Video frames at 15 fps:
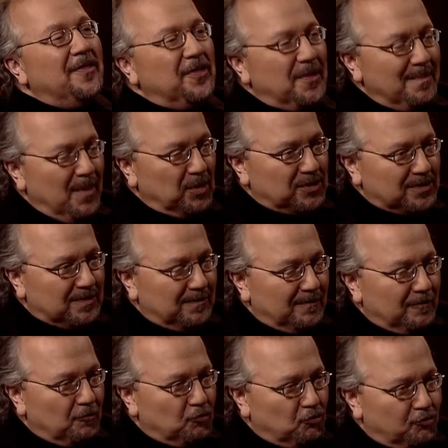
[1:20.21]
the most
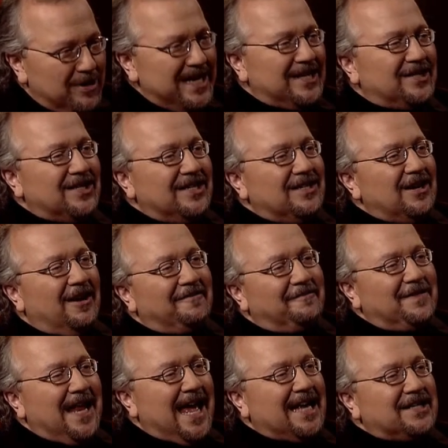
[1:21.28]
recent of
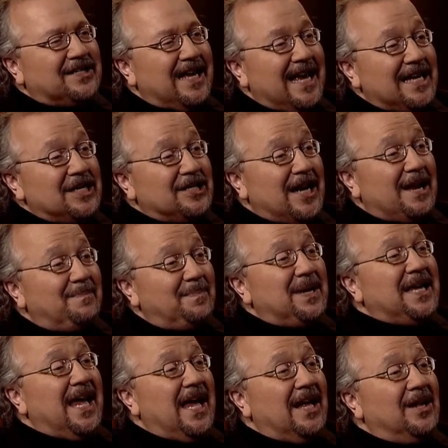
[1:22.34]
NASA and
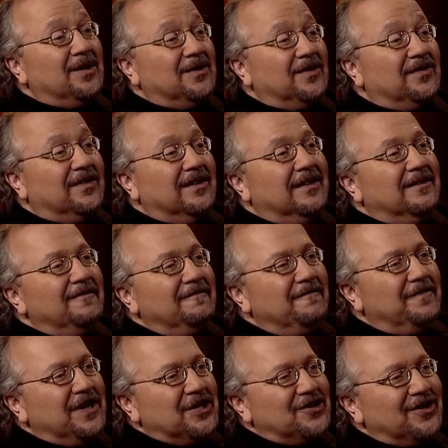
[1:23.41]
JPL's
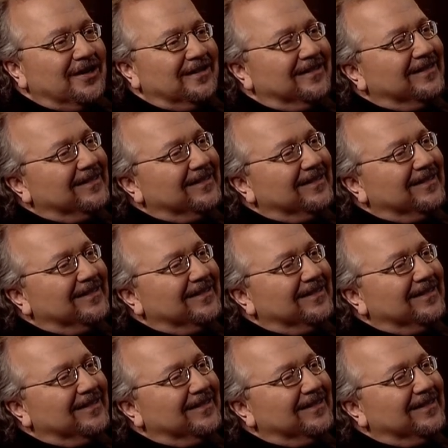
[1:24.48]
vision,